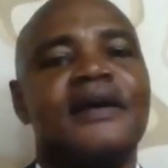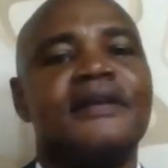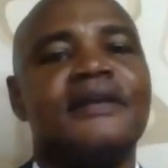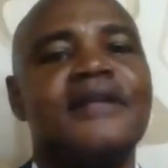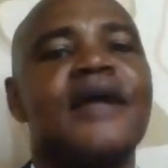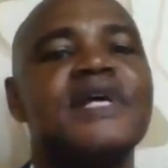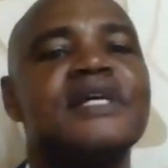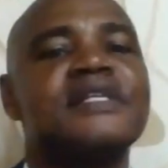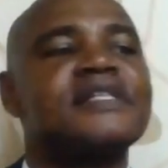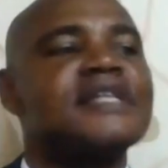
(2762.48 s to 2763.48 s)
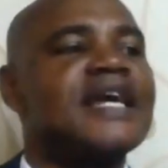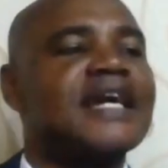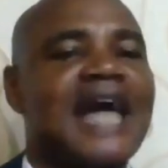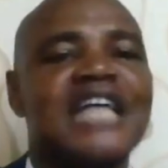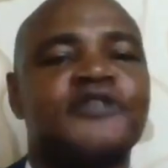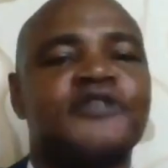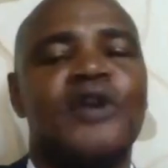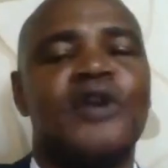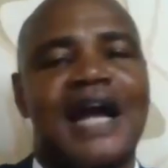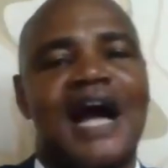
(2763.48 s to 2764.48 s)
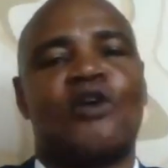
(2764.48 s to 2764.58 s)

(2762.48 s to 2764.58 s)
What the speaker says: there is a cash flow that can